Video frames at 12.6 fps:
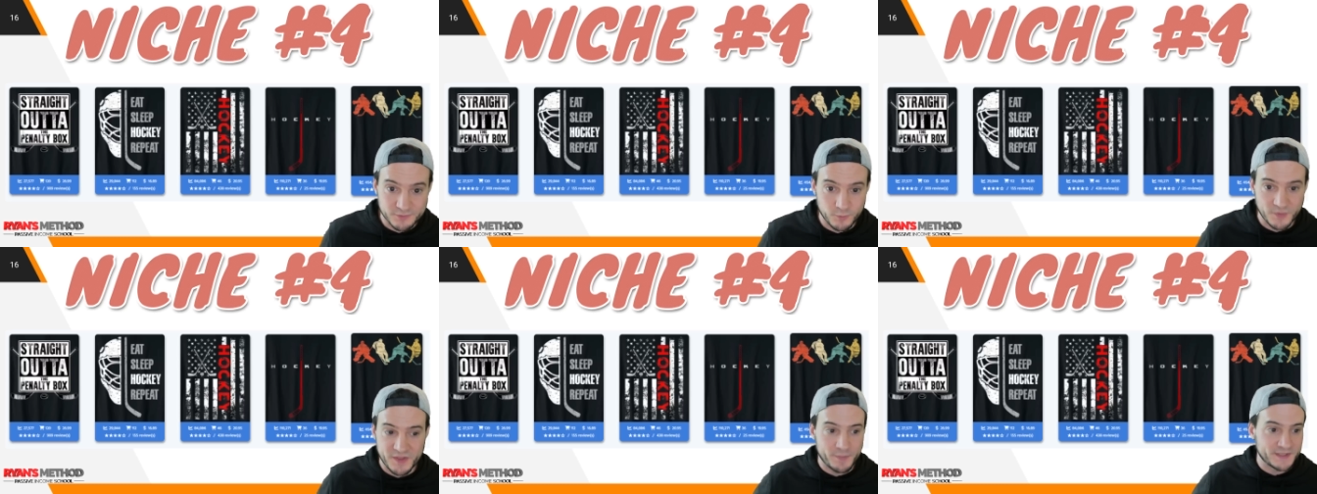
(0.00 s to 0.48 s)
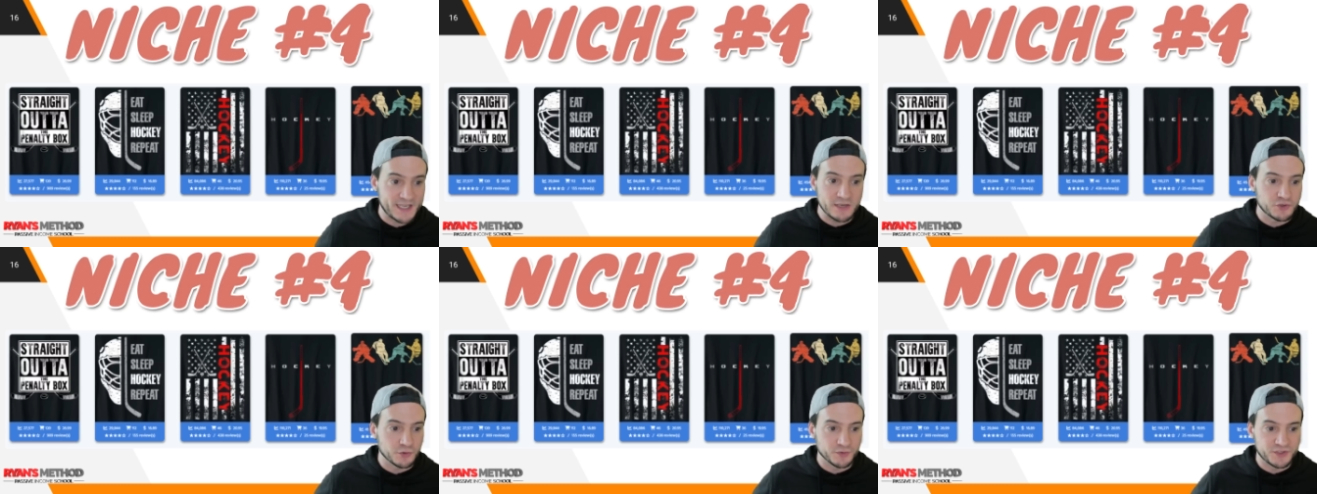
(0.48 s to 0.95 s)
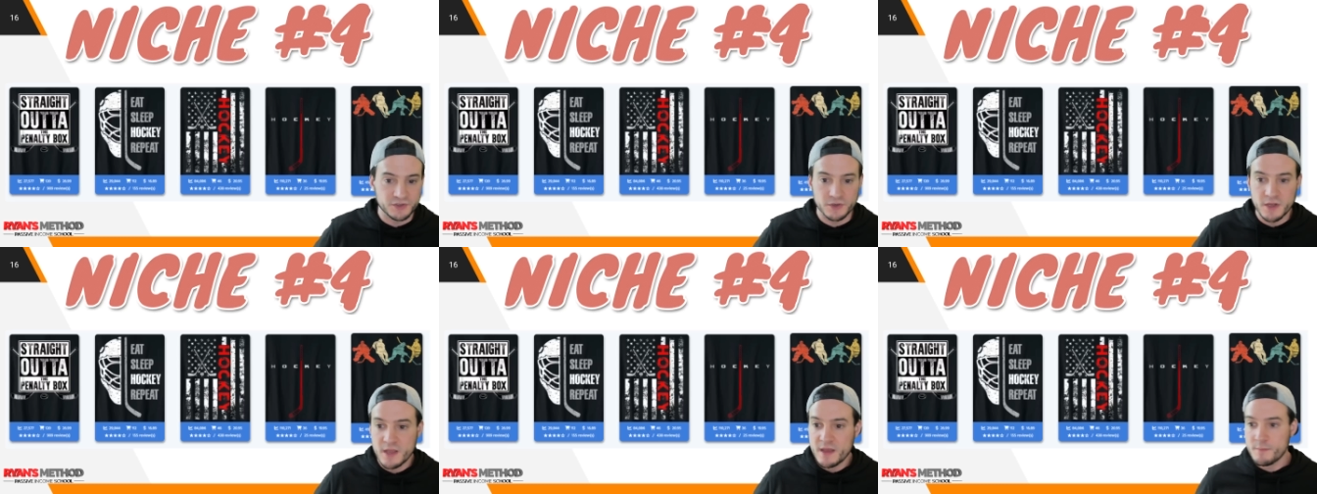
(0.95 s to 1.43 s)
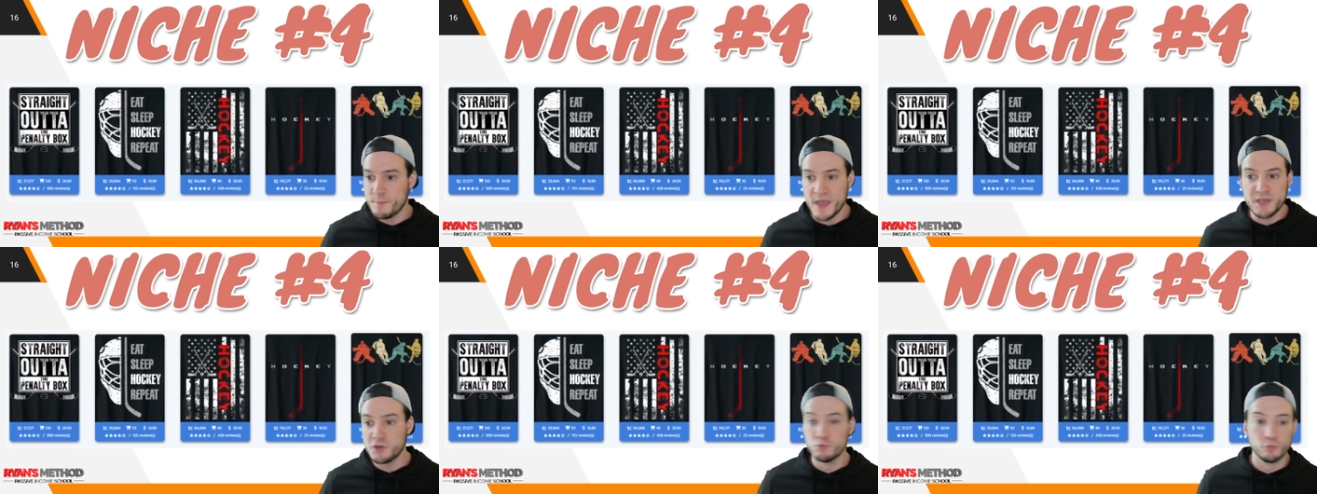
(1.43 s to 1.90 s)
with the potential to
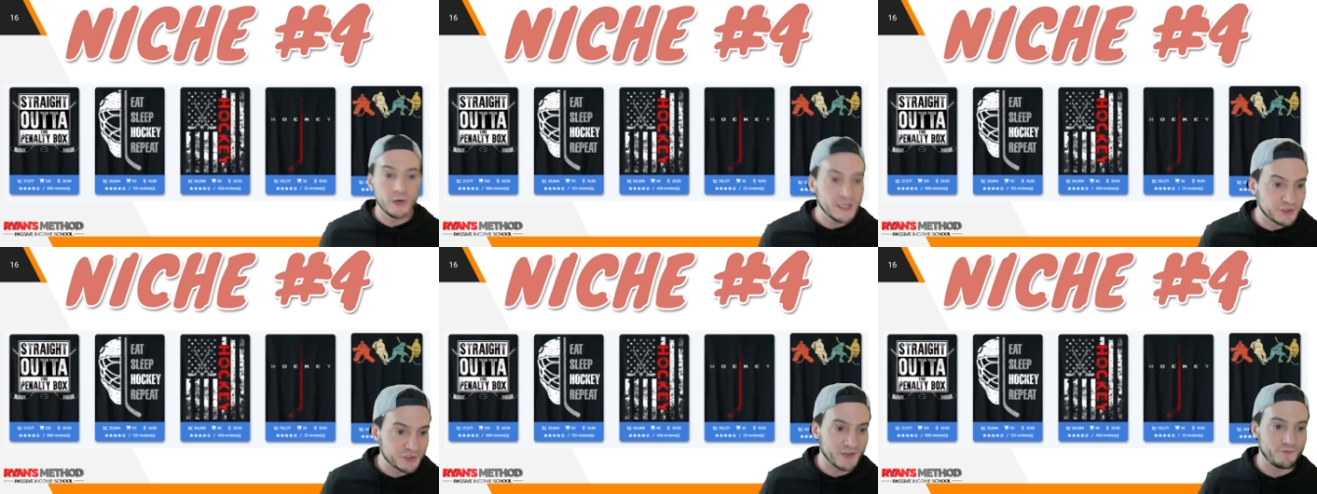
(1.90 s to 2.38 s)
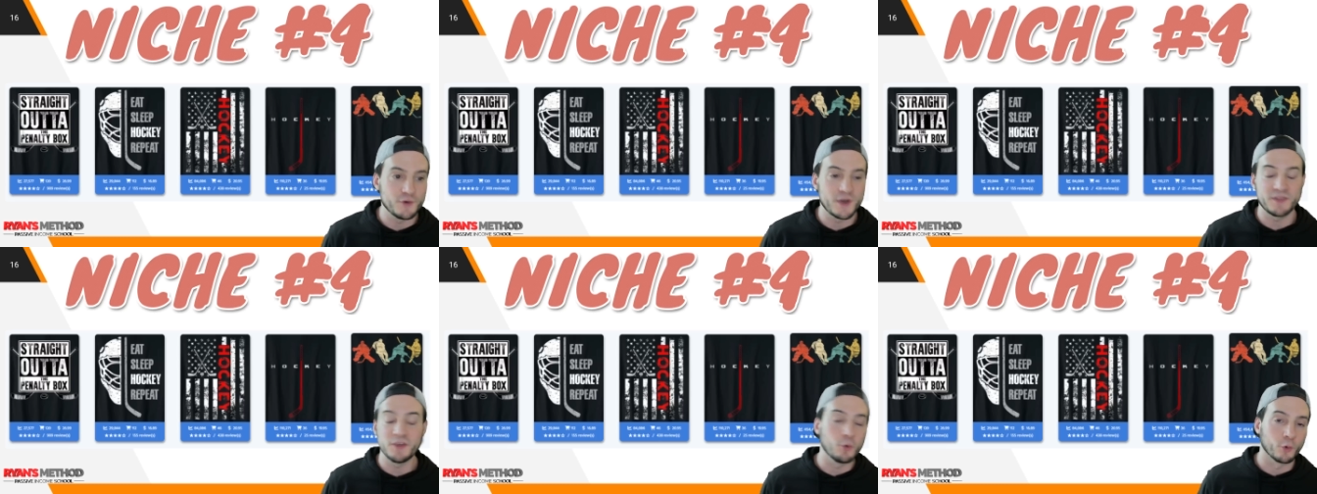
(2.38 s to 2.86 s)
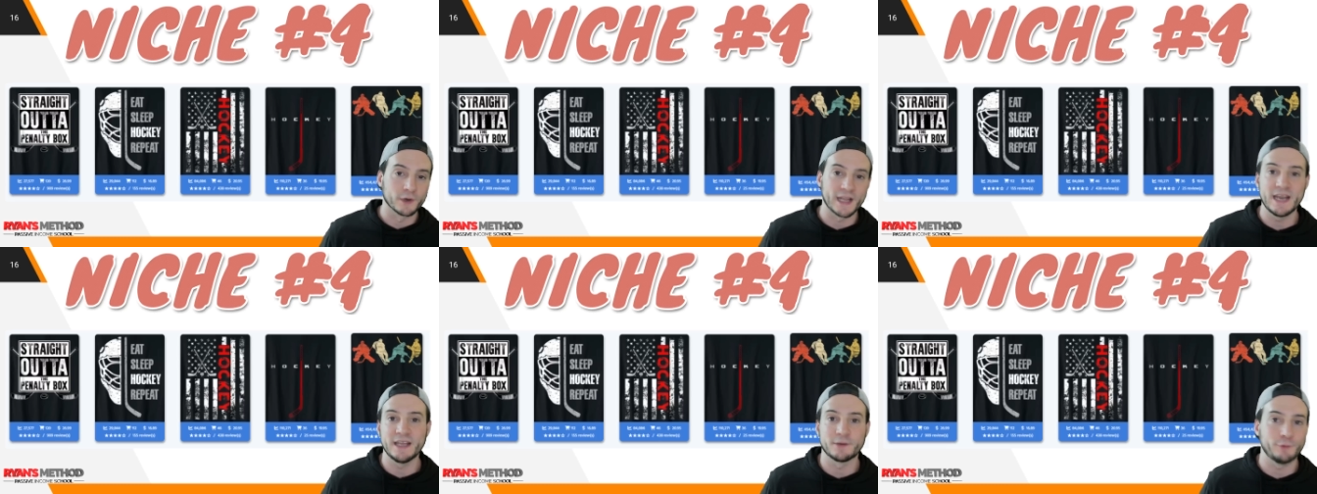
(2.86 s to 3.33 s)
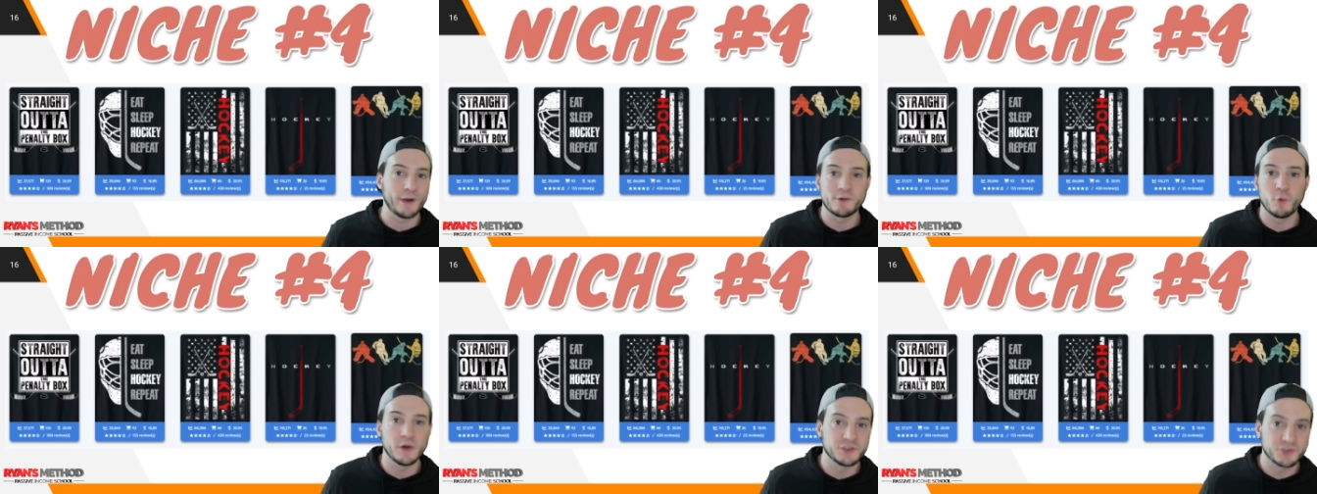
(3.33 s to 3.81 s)
make you rich if you get the organic
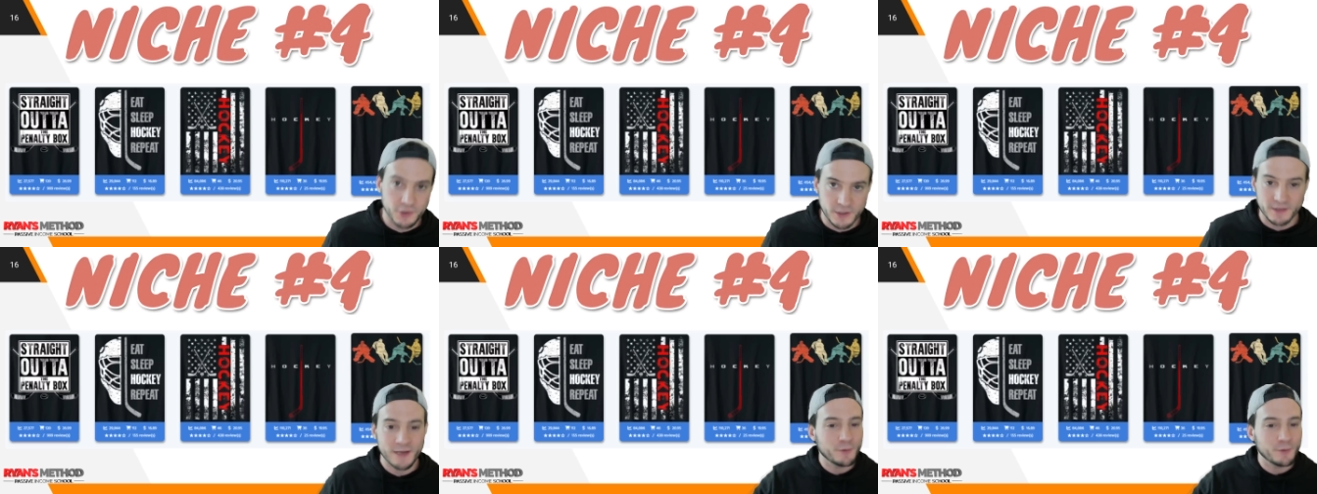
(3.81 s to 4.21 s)
rank one shirt.